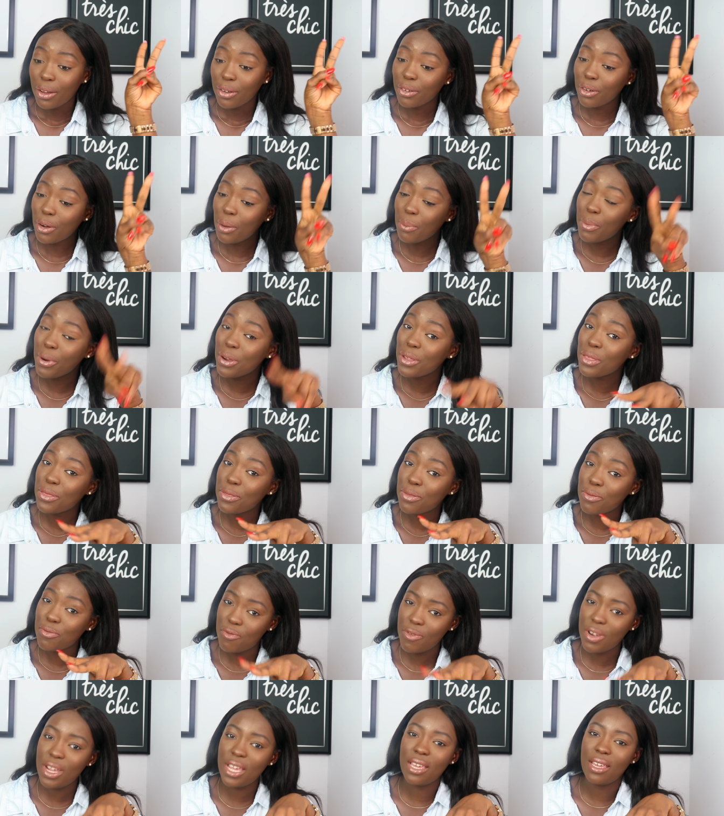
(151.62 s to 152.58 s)
Number
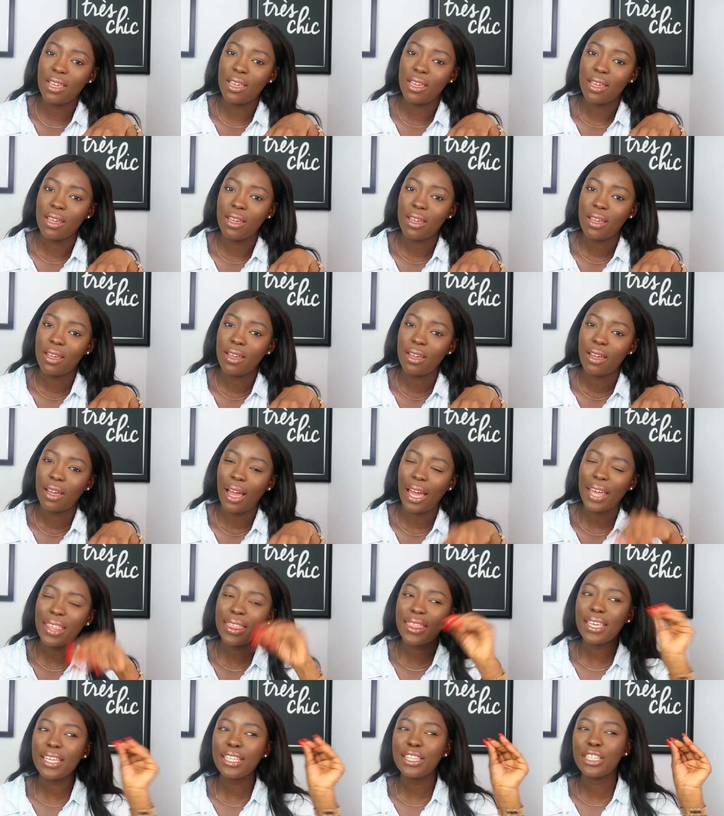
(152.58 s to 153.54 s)
three, I
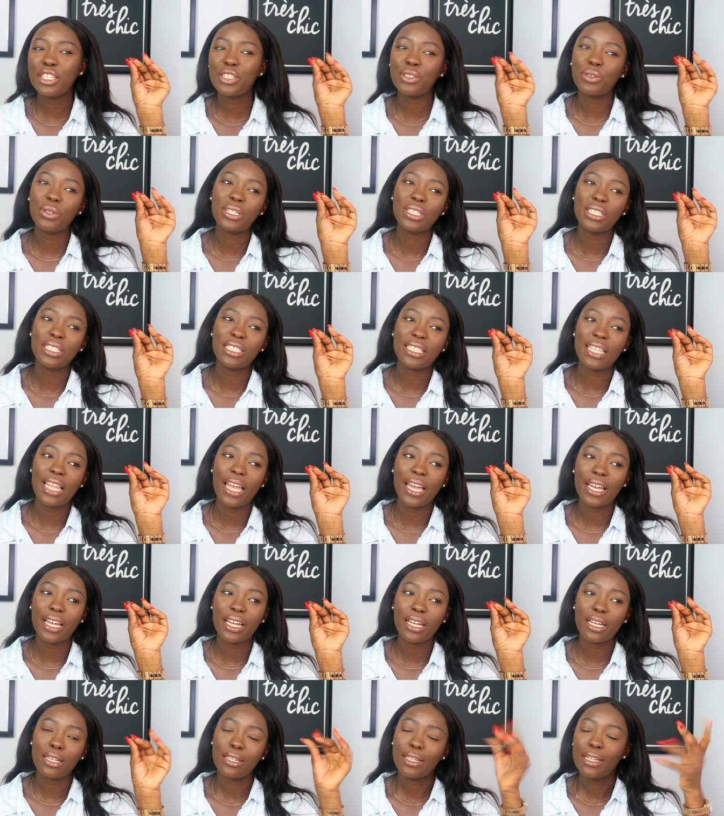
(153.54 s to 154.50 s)
think this one is
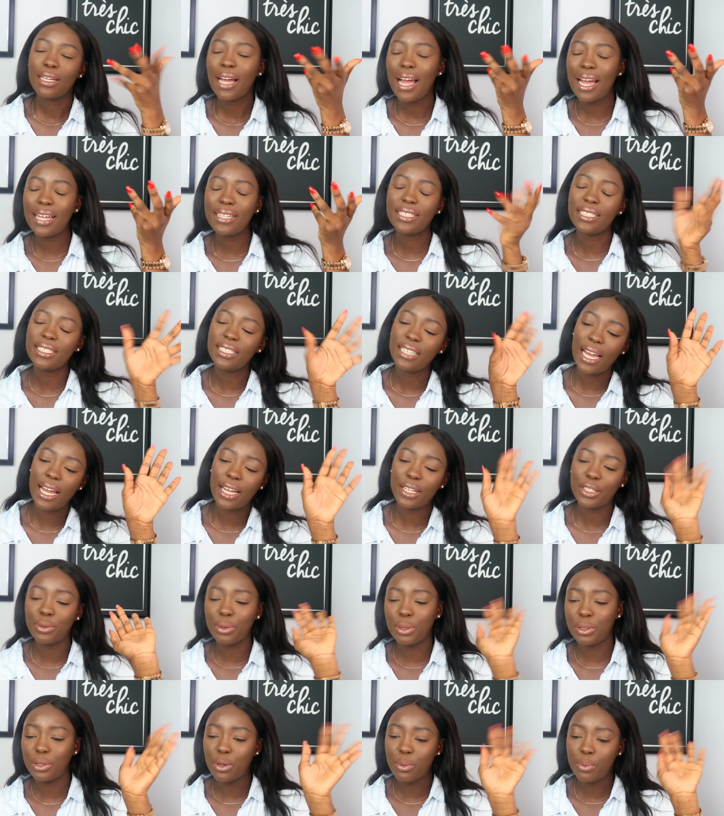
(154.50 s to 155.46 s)
like hand in hand
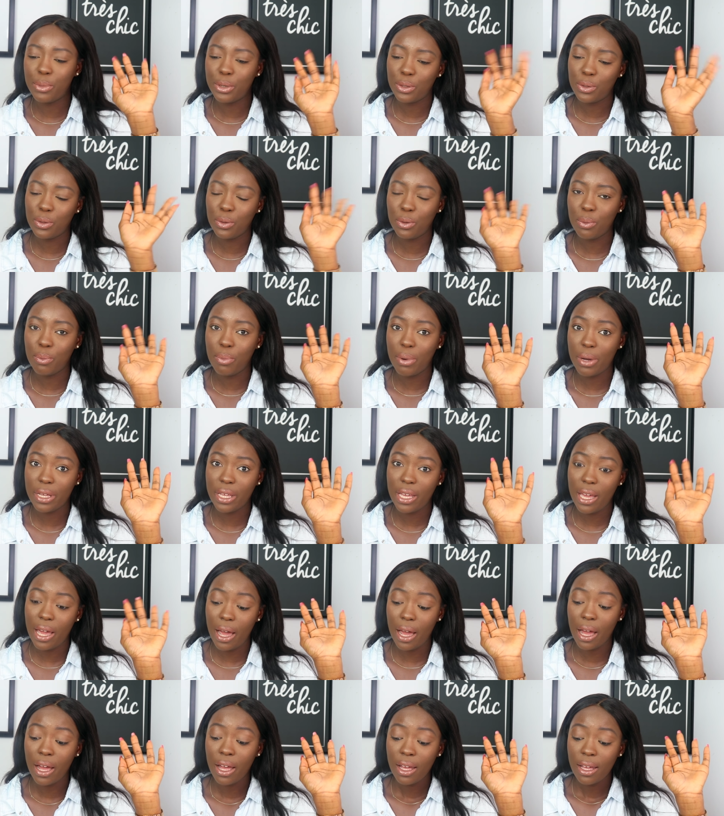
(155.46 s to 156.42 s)
with number two, but
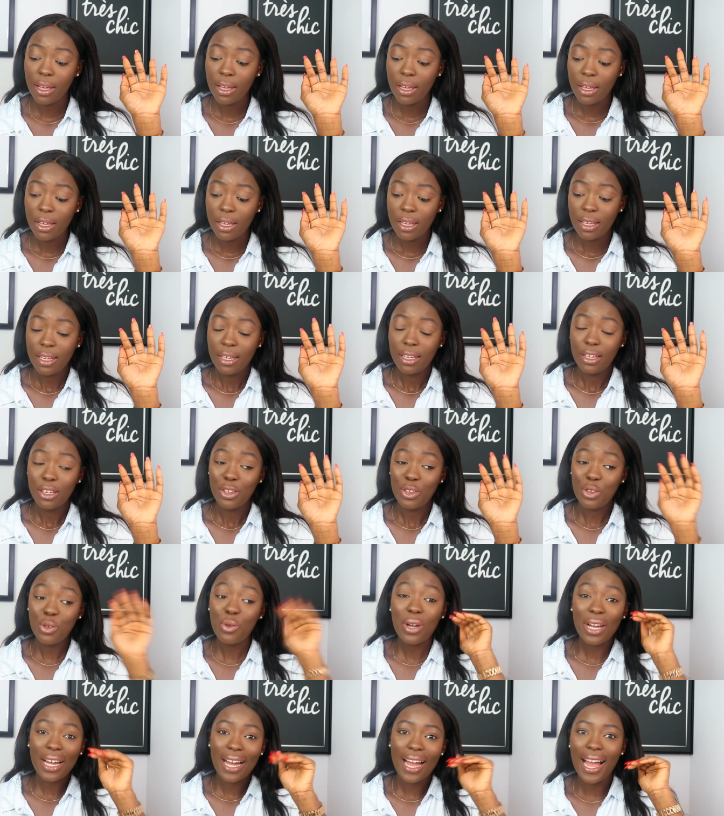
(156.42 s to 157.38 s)
yeah,
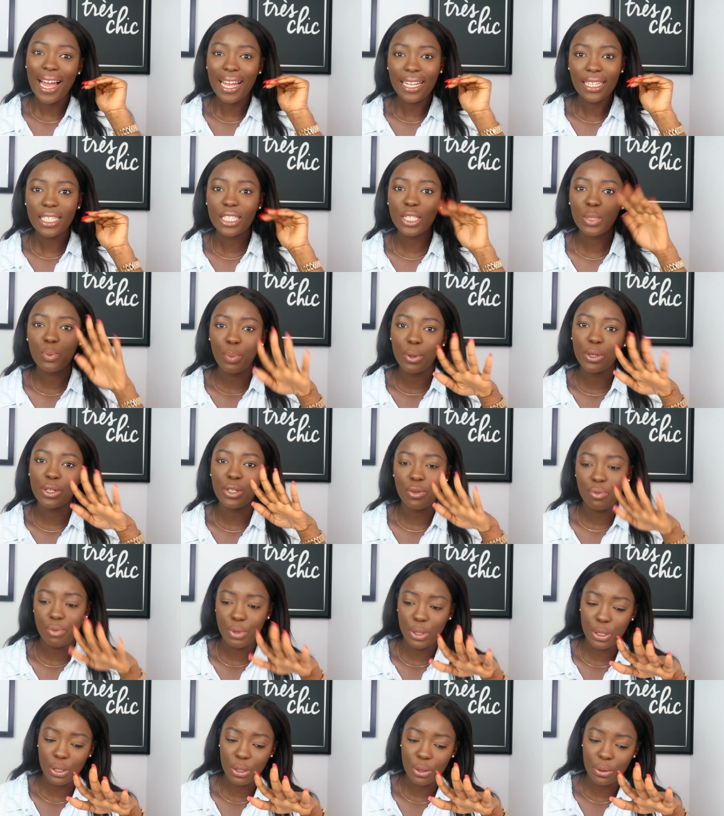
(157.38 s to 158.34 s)
you can't spot
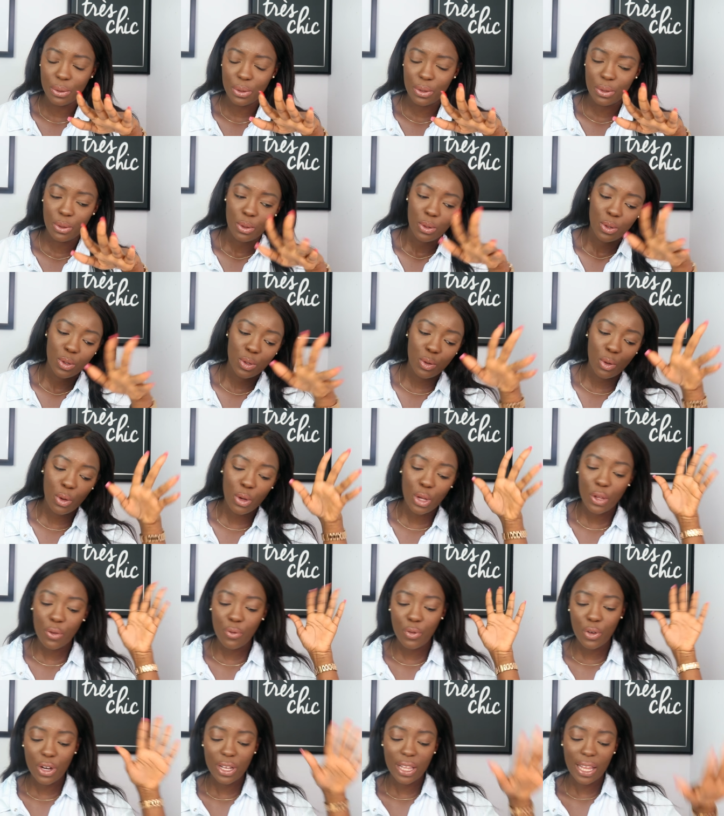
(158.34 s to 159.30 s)
reduce. So
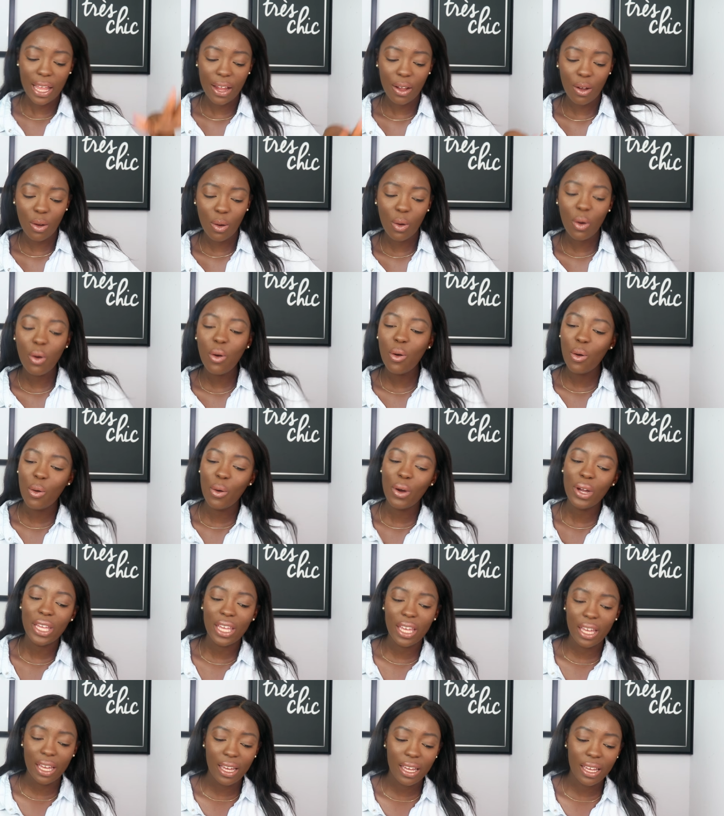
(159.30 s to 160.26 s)
if you're like, oh,
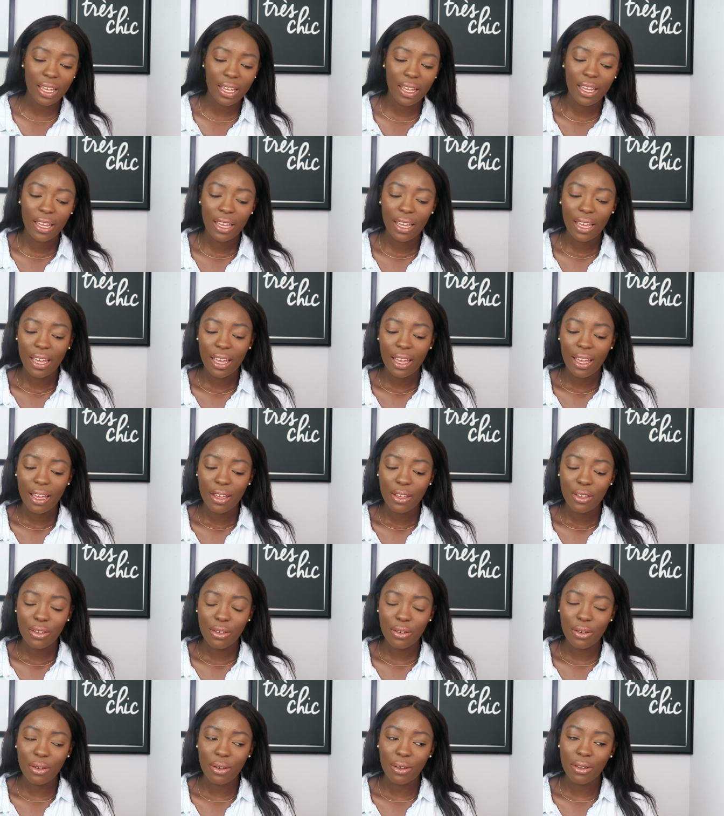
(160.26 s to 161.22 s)
okay,
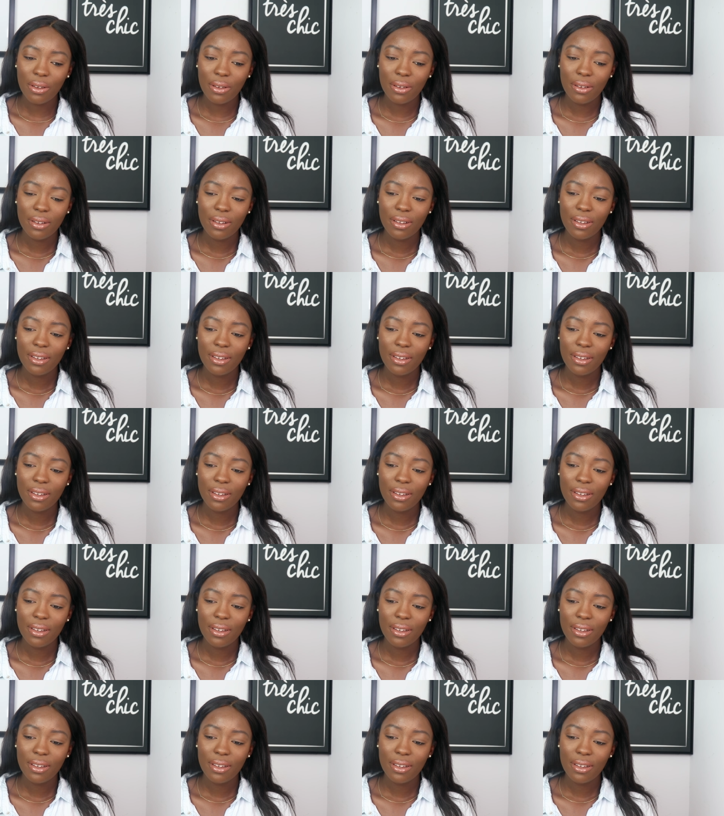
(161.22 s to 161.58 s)
you know,